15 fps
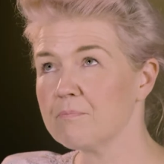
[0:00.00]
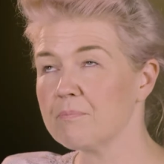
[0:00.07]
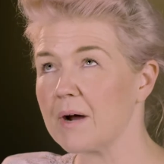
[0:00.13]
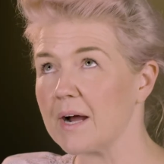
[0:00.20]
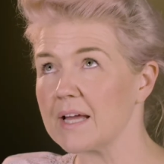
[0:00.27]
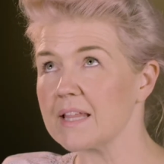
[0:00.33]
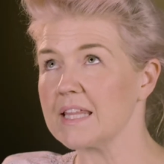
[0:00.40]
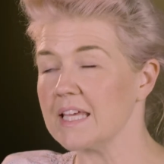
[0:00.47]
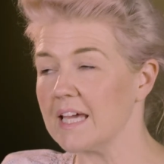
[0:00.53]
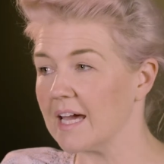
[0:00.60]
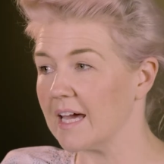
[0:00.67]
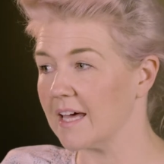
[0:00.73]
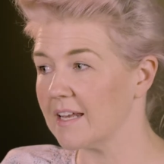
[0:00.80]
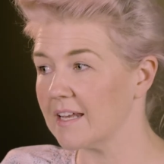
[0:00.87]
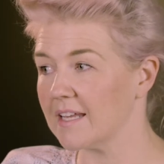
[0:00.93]
By the
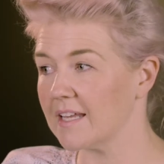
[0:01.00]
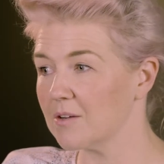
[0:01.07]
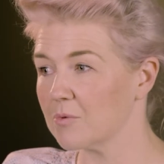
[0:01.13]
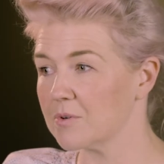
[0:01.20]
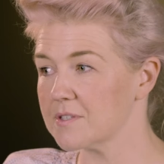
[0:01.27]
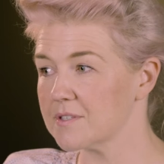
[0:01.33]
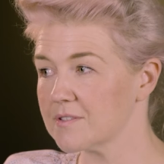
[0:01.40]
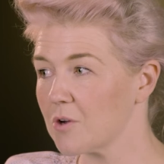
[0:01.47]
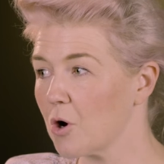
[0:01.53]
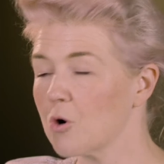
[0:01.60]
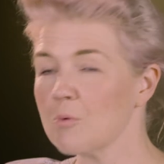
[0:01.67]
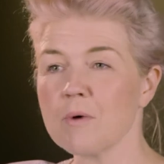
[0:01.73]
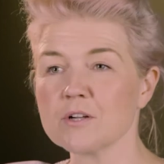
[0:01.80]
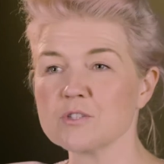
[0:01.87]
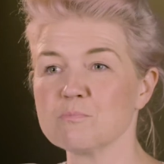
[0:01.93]
end, it was
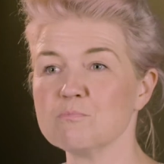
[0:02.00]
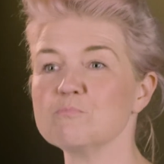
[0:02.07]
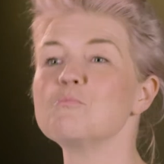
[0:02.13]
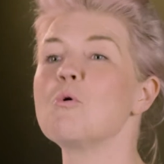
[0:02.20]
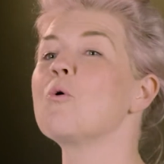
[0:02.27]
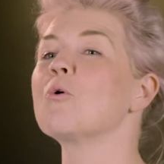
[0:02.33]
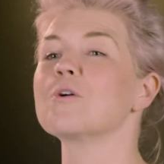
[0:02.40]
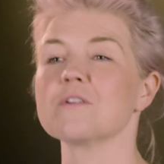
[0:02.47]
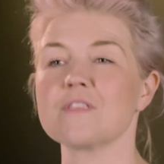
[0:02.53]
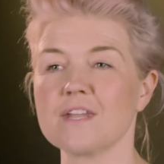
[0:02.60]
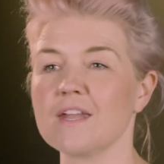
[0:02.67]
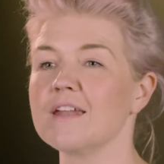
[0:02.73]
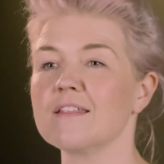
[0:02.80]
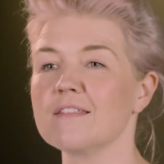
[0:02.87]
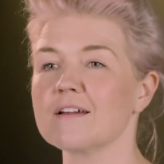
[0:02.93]
so much more
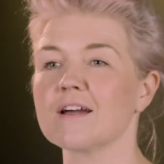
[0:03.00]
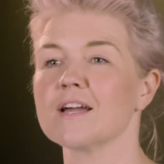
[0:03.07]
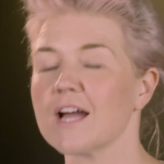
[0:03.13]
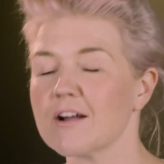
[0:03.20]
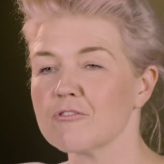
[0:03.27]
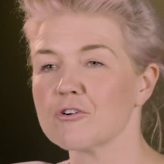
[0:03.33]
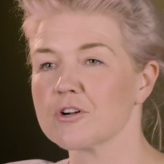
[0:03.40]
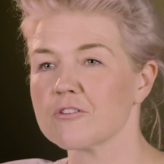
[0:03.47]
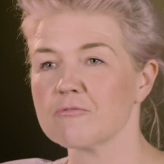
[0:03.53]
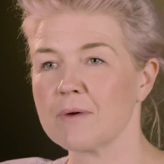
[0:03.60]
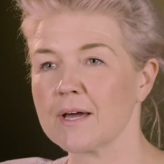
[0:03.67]
than anything I ever could have